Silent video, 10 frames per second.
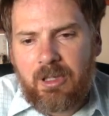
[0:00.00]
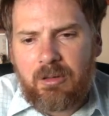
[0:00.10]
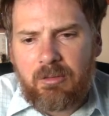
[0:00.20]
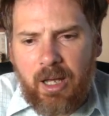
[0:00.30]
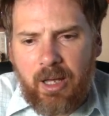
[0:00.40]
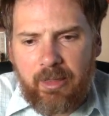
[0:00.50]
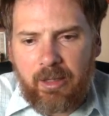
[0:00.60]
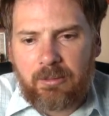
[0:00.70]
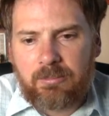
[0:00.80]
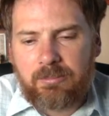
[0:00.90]
Rather,
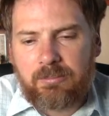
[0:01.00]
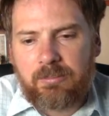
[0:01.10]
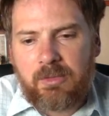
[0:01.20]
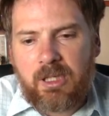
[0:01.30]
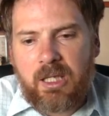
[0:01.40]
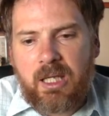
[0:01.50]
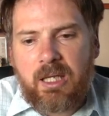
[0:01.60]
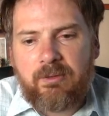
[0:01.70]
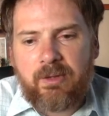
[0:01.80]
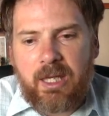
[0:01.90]

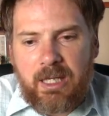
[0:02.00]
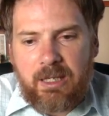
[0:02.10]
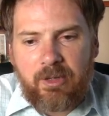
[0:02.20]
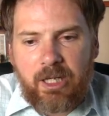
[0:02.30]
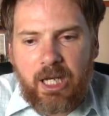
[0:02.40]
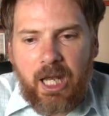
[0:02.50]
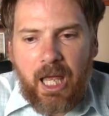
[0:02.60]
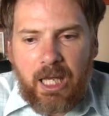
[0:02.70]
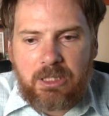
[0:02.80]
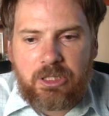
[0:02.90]
if even an
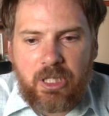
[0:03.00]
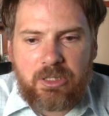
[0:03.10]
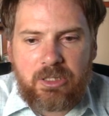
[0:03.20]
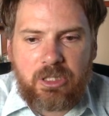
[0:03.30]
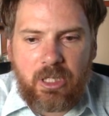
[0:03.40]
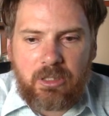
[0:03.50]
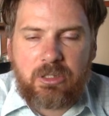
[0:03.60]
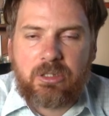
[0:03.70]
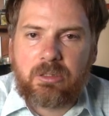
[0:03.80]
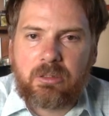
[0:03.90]
unjust judge